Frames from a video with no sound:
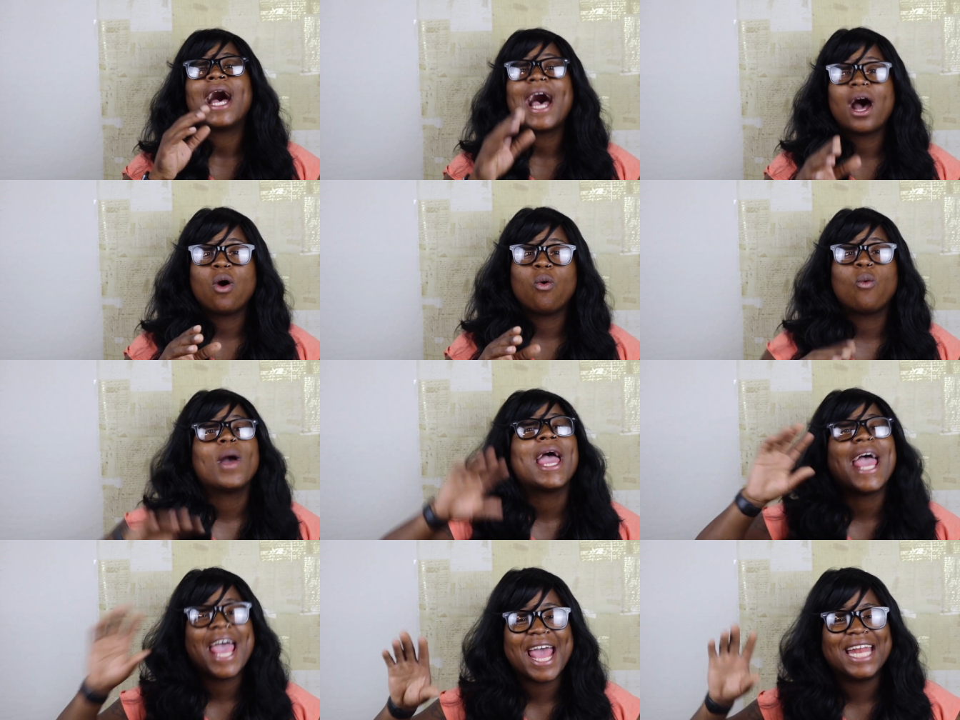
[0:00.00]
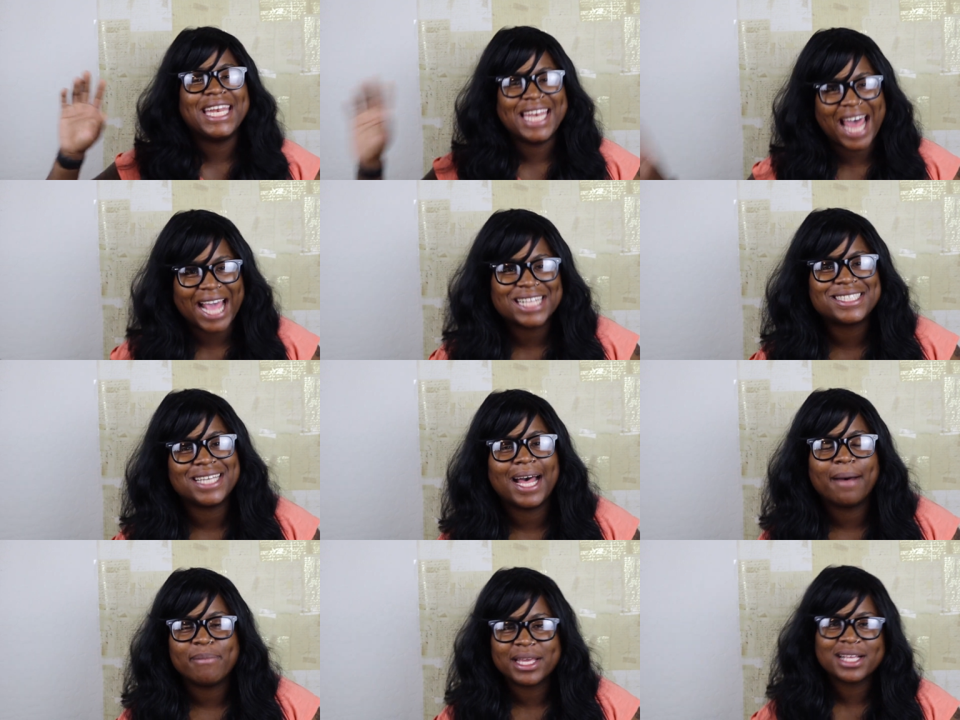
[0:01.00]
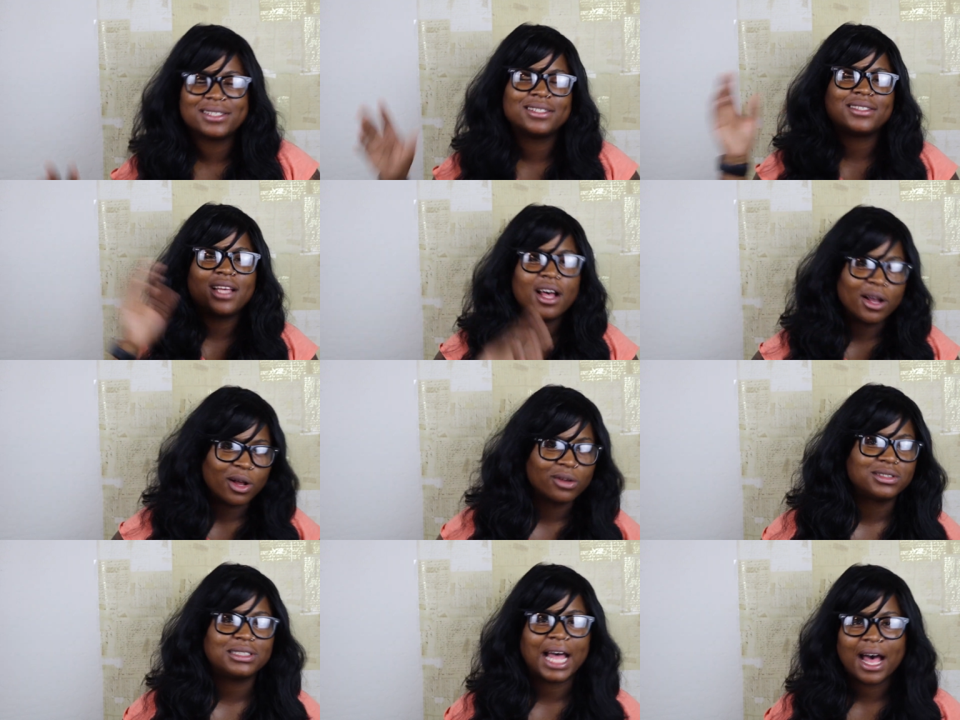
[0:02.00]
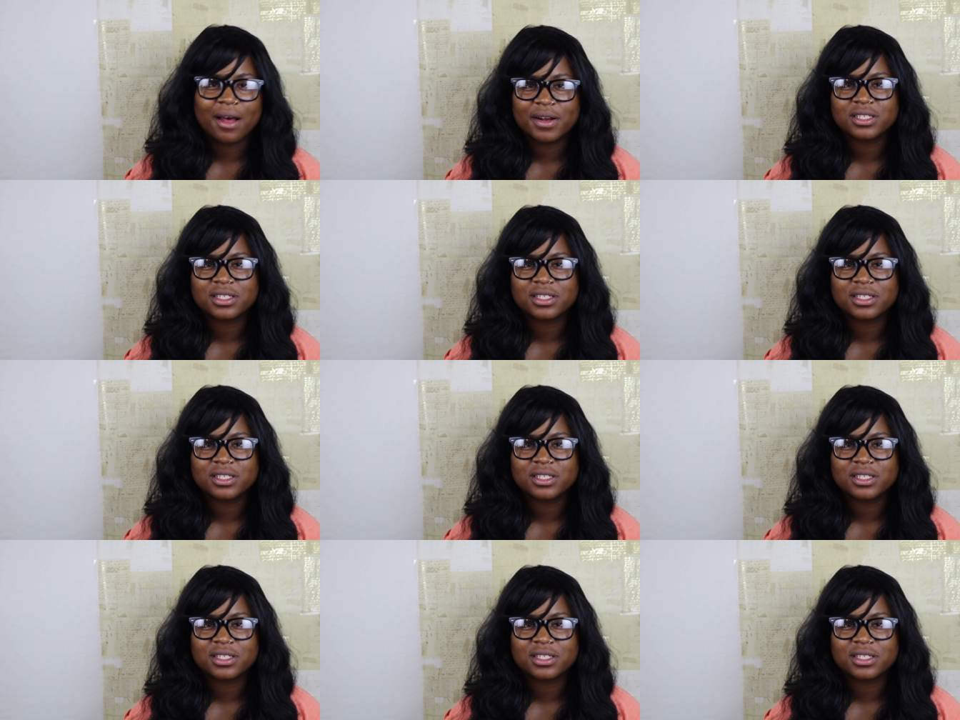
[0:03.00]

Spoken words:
out at nighttime, because the sun goes down.